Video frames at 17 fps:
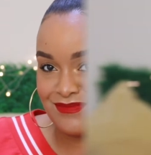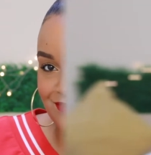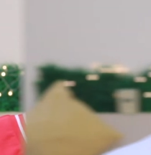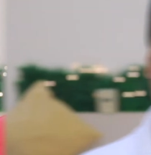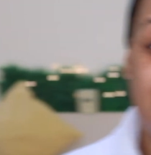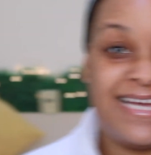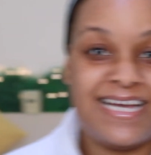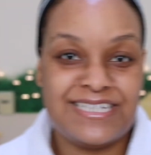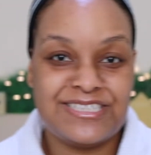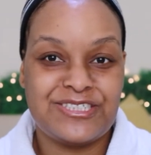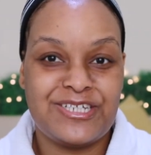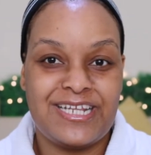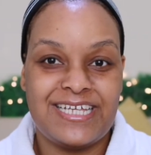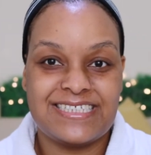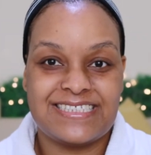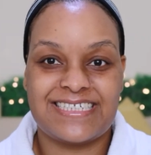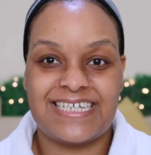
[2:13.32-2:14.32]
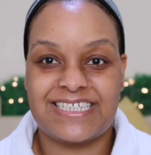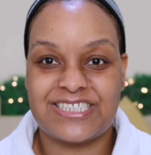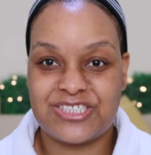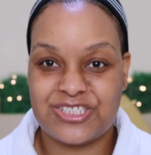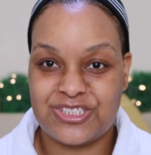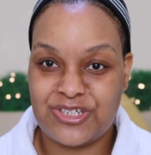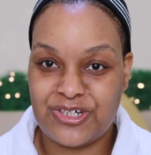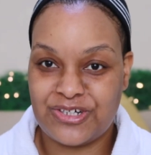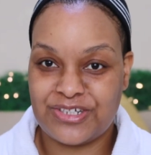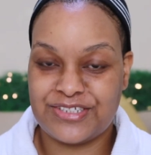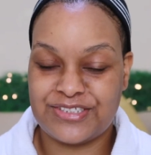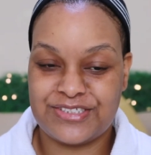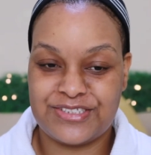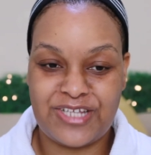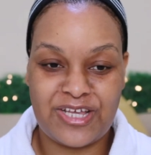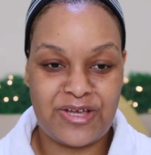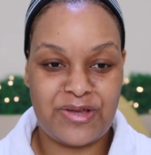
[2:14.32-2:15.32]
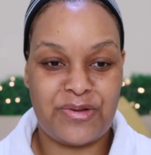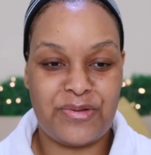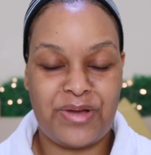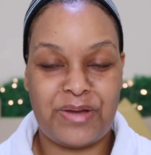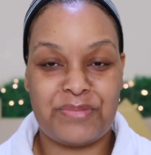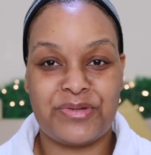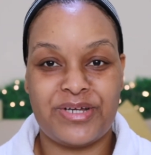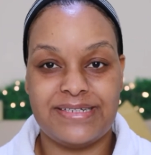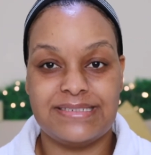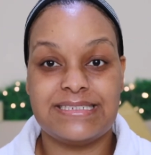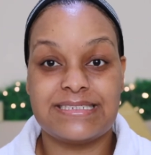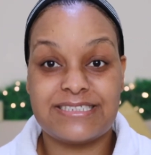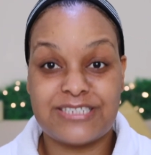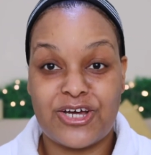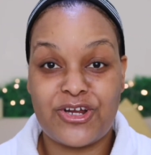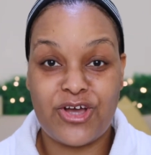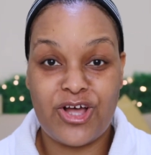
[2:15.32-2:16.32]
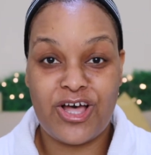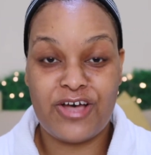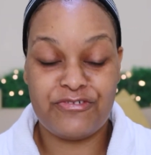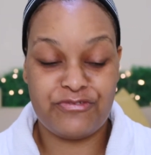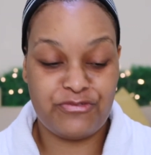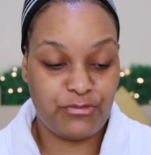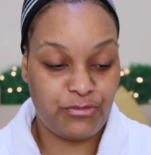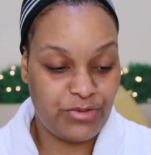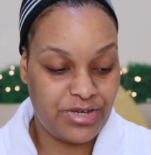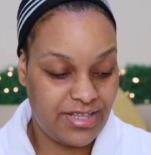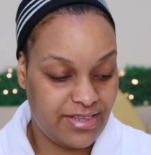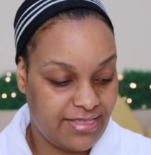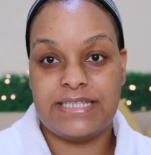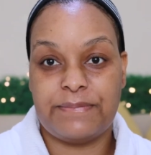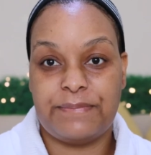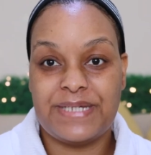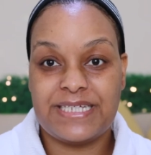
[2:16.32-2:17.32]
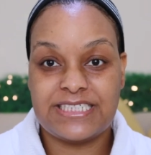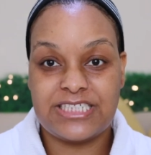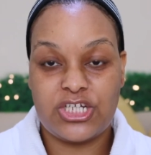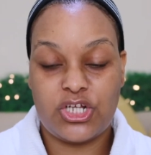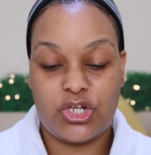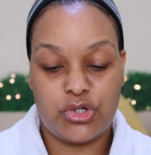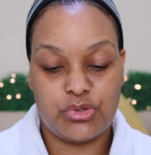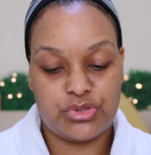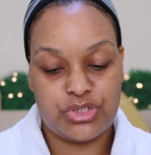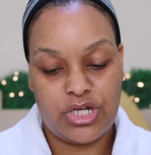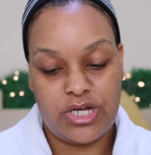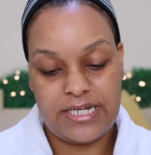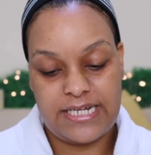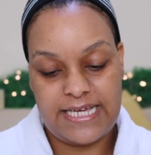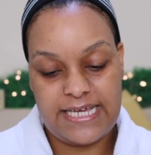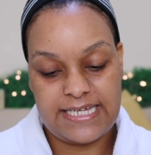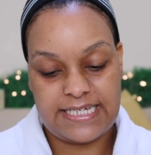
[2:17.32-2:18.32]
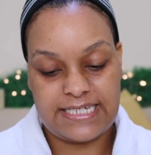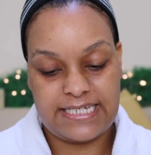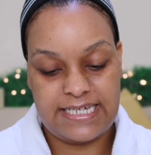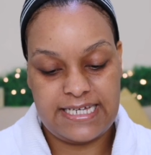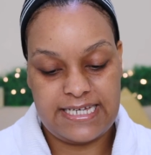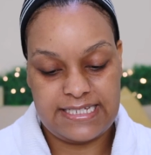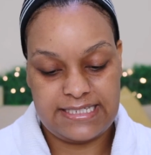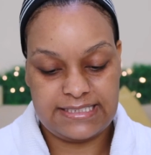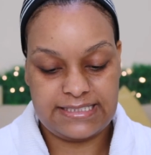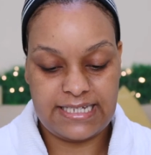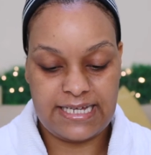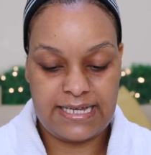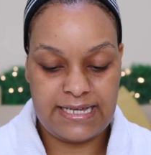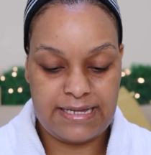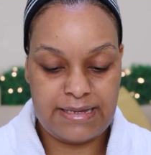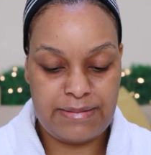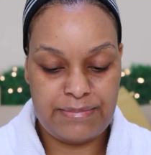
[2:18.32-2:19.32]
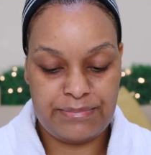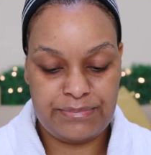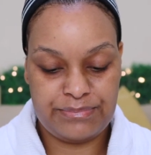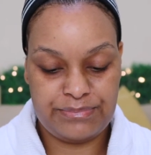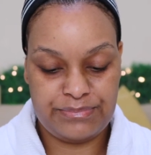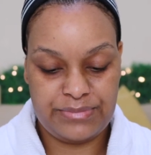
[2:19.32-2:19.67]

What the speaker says: Okay guys, so let's get started. So I'm going to start off with the Pixie Glow Tonic. It's an